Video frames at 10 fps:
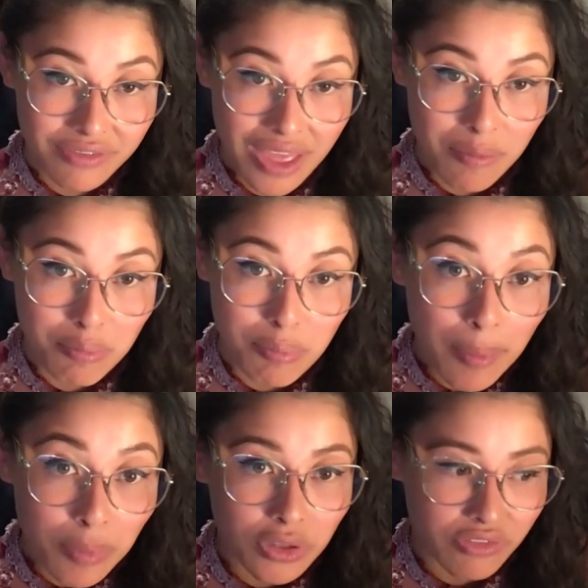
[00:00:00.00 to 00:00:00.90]
of that
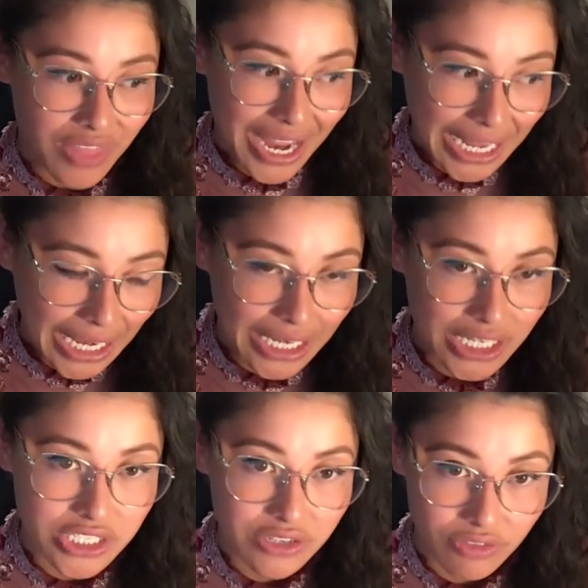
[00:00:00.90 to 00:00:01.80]
bubble of that
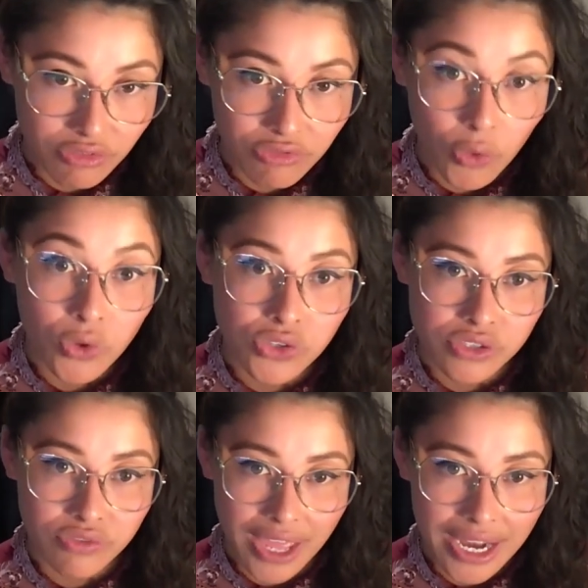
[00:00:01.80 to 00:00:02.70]
energy, of the focus
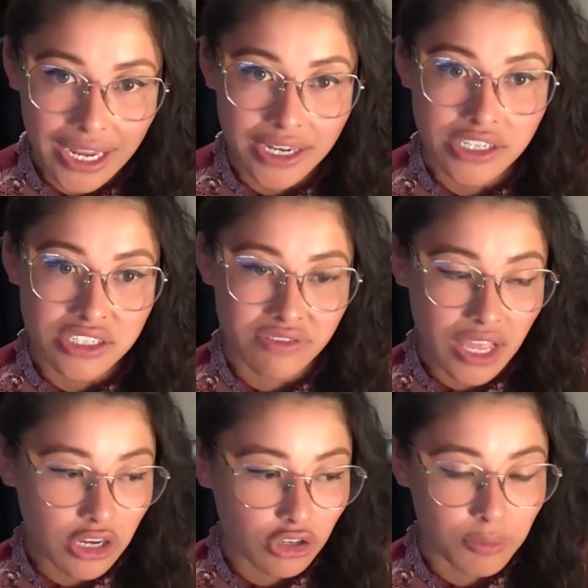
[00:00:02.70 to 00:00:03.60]
of that energy, of
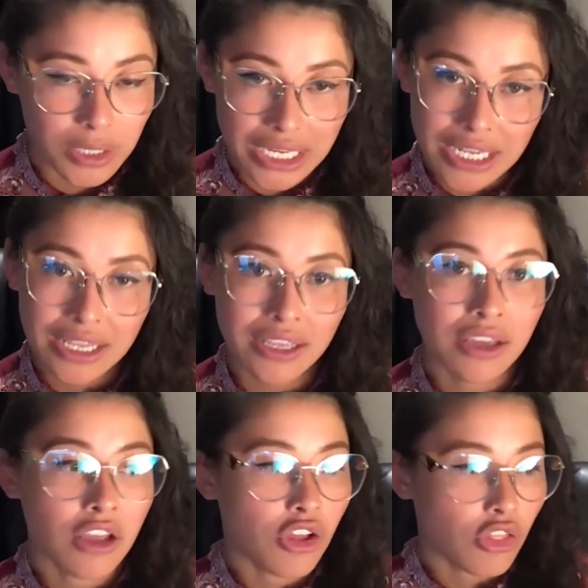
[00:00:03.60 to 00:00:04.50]
that new beginning,
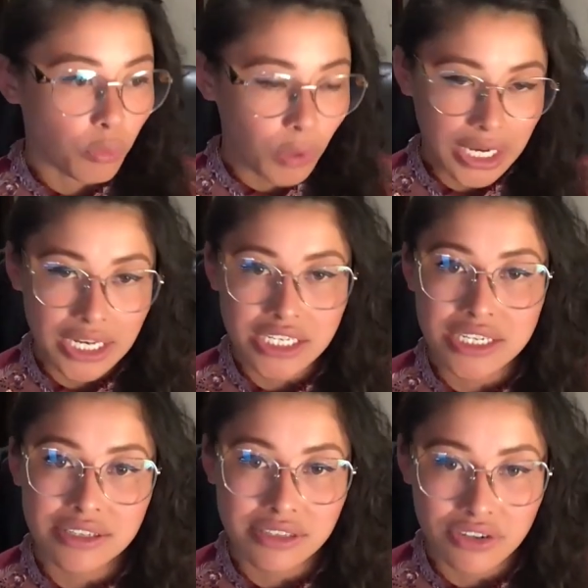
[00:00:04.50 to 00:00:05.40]
the one
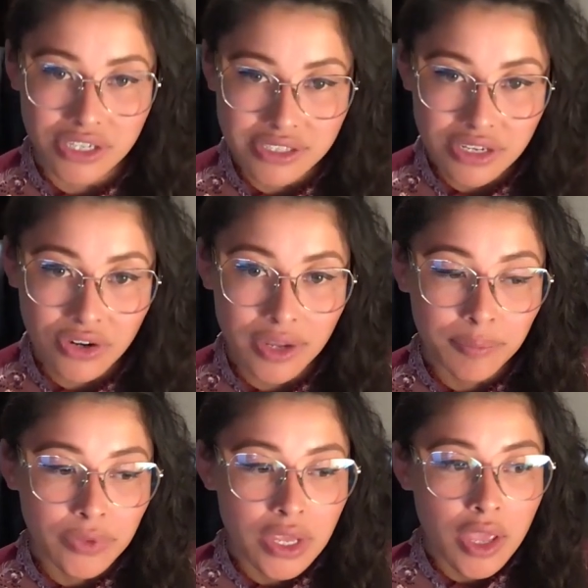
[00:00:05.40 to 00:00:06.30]
energy, et cetera, et cetera.
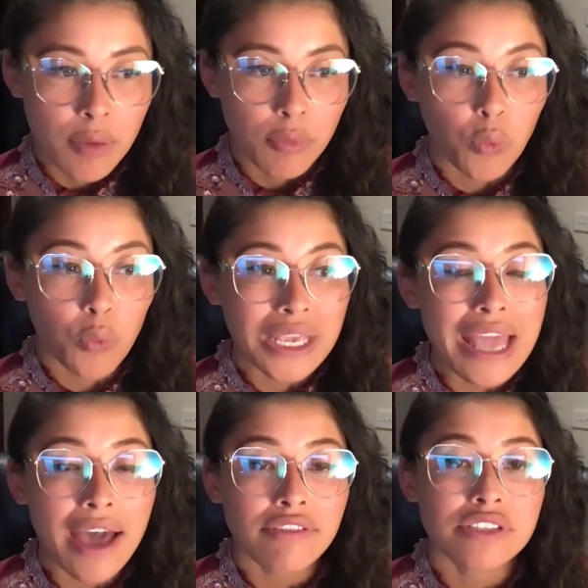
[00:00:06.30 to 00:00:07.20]
But we
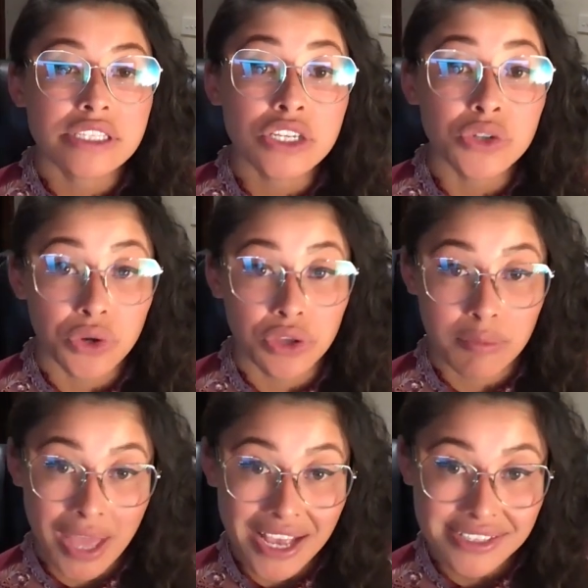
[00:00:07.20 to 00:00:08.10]
have zero
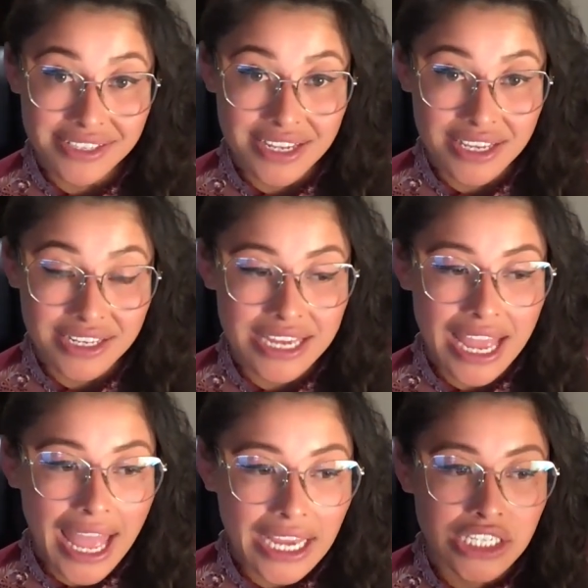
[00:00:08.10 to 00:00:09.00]
capacity
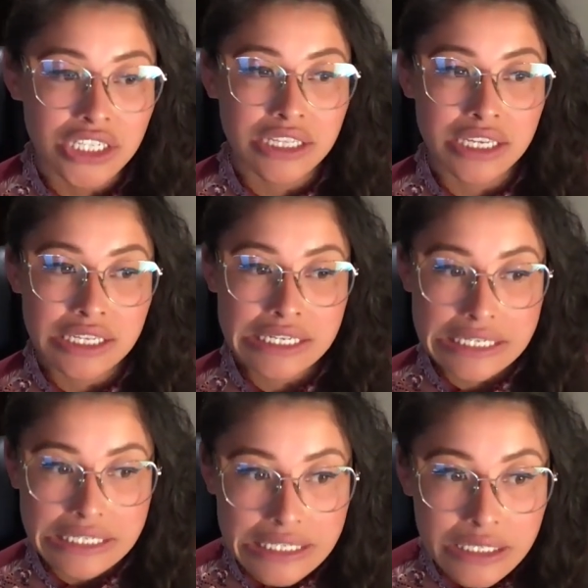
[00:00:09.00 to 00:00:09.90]
to actually
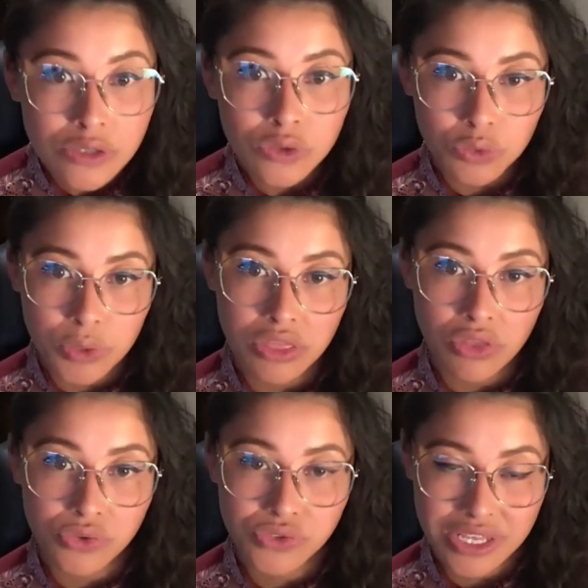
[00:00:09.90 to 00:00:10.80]
deal with
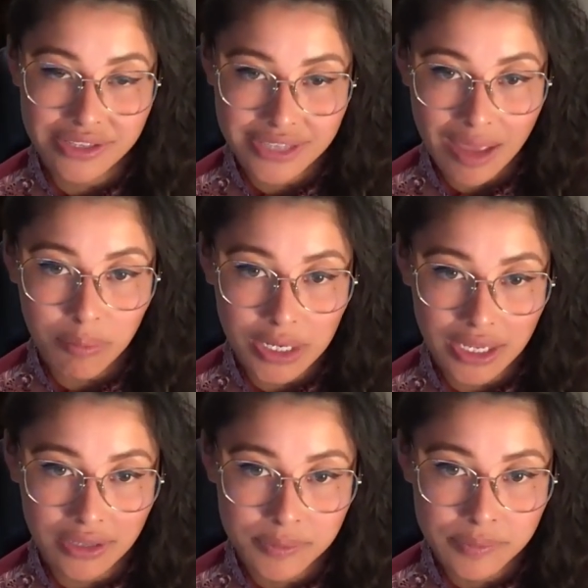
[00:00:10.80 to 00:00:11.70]
those things
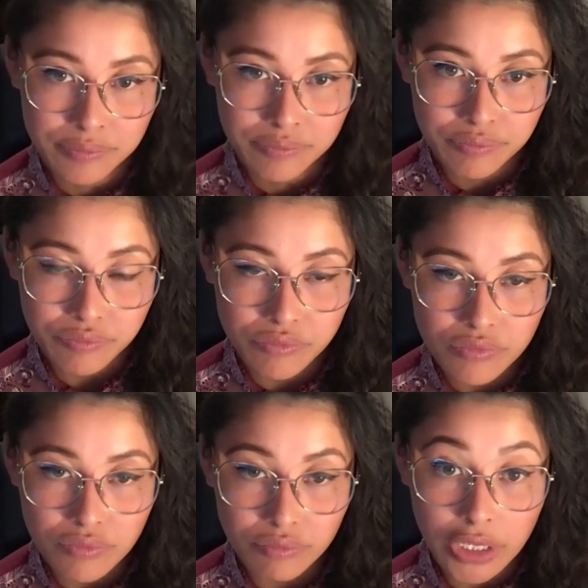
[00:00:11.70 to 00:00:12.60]
happening
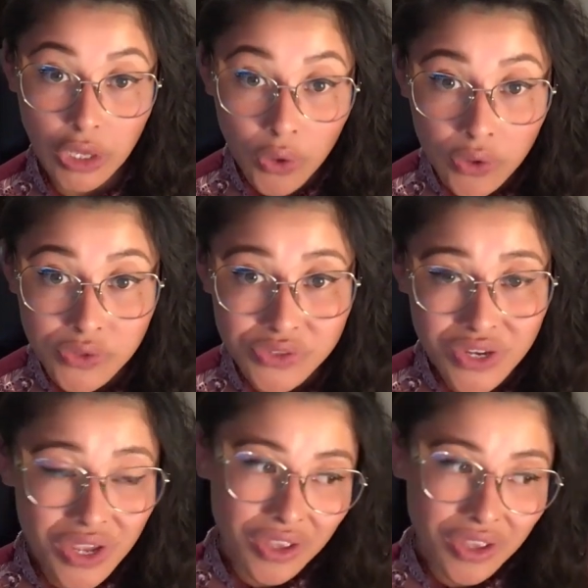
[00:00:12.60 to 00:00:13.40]
because